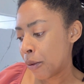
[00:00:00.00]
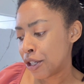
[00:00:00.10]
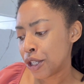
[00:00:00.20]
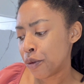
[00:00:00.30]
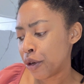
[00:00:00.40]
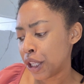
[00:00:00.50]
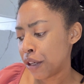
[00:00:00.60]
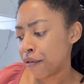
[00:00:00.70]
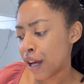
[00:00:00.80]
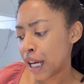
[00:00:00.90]
which is really
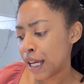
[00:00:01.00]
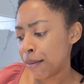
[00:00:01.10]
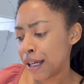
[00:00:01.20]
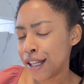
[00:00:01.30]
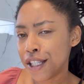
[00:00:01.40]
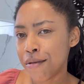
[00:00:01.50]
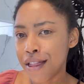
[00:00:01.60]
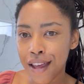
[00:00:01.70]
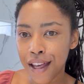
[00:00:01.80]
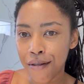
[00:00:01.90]
funny because you would
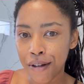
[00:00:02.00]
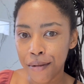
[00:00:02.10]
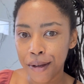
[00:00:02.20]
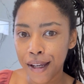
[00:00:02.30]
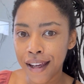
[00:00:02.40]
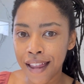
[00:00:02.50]
think it would be.